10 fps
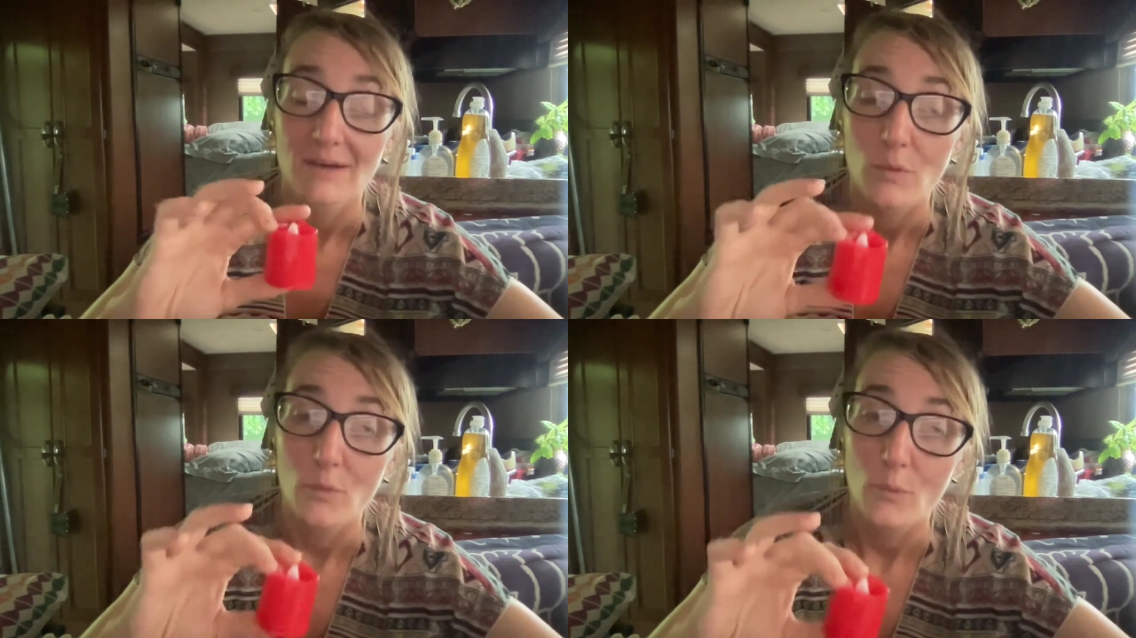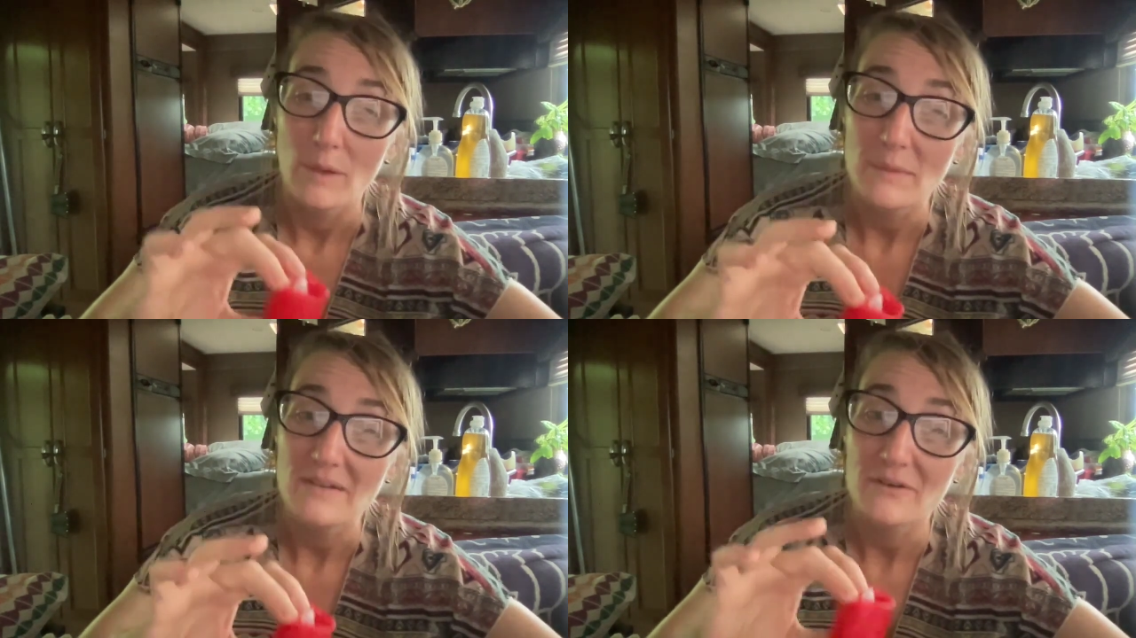
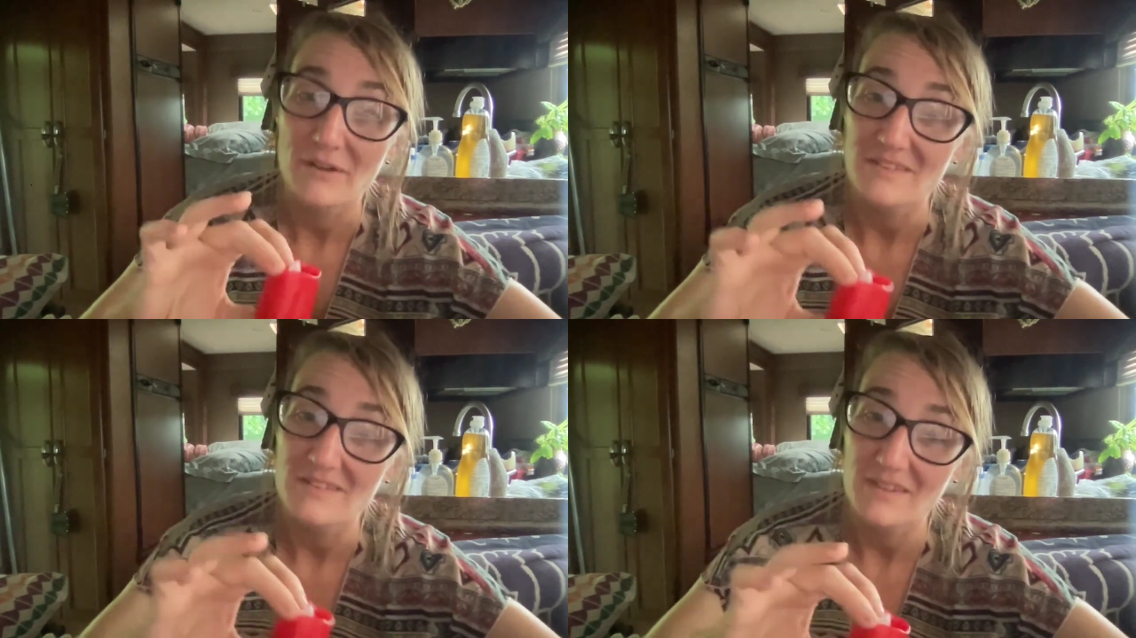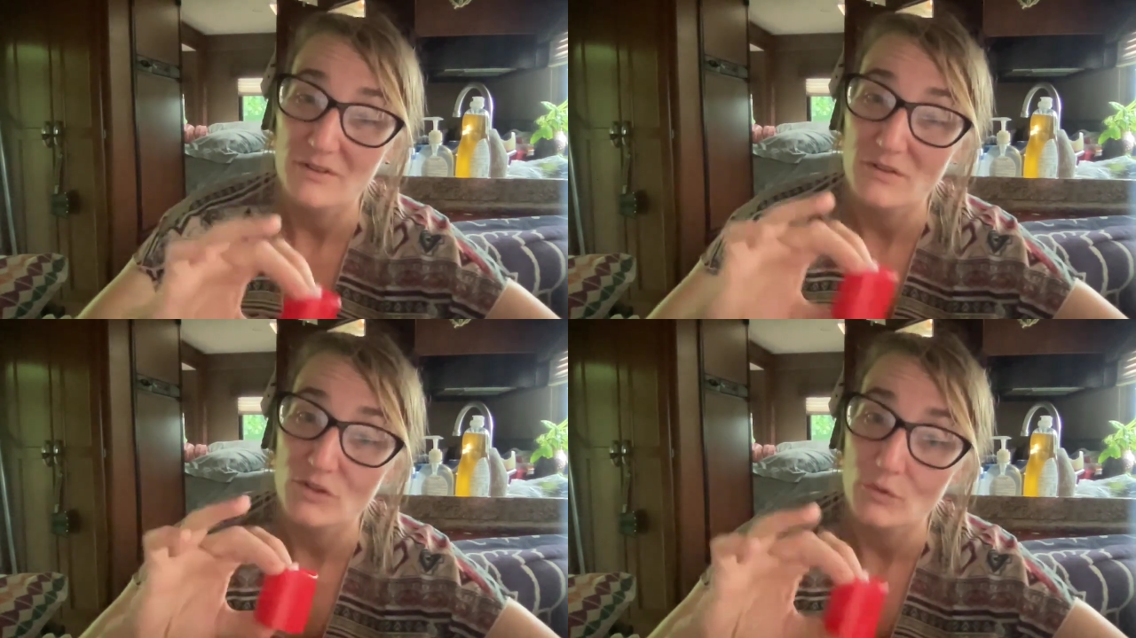women are
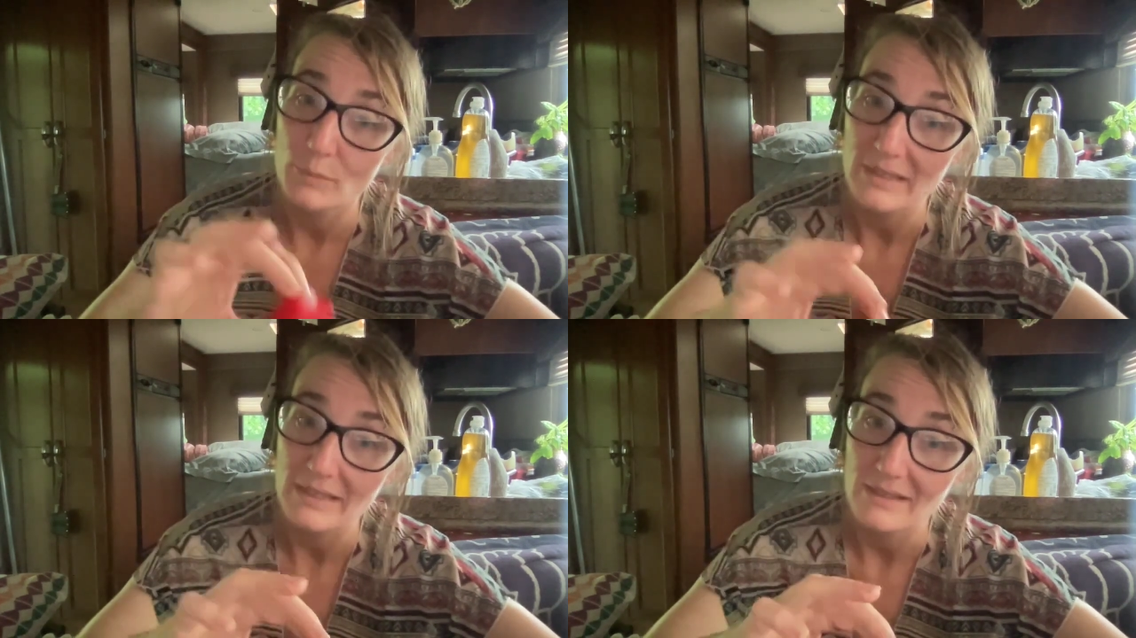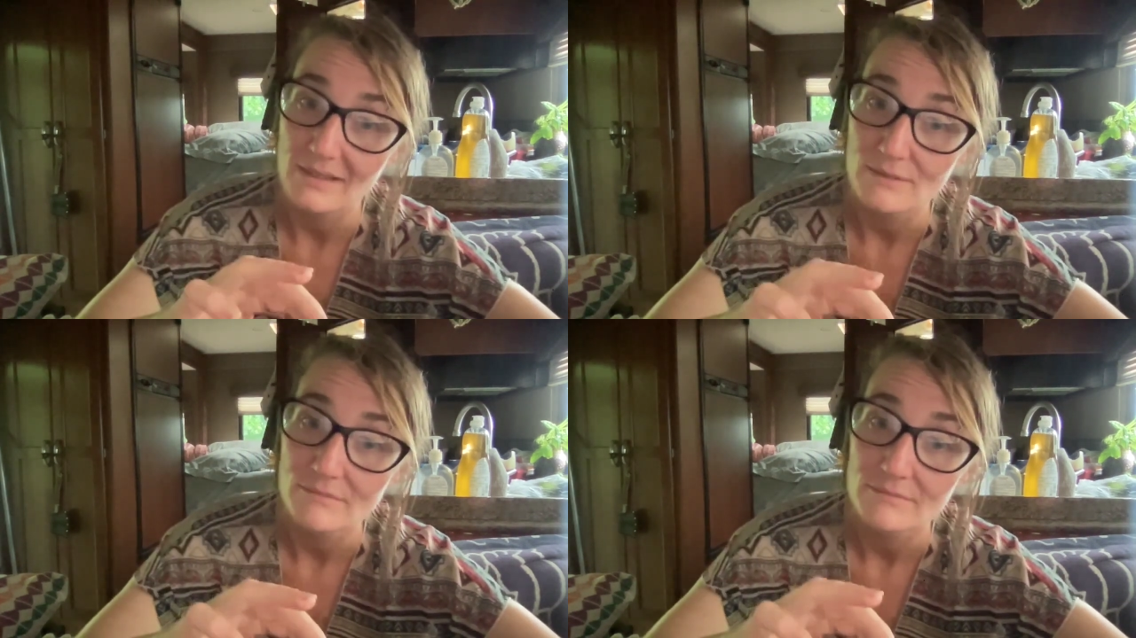considered to be